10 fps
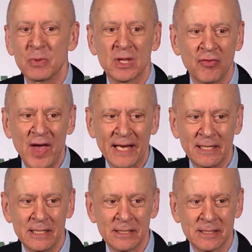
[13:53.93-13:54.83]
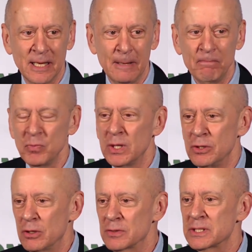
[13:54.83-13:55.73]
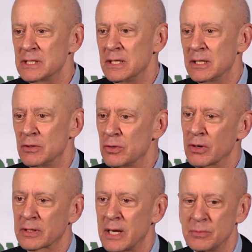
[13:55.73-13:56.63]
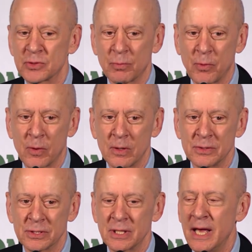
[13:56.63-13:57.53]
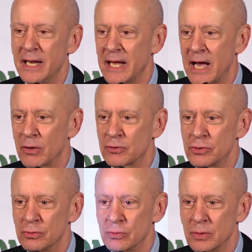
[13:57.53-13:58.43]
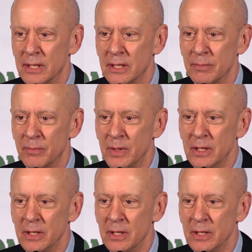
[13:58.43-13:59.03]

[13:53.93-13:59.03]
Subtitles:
But the fact is that you don't see the New York Times reporters heading out to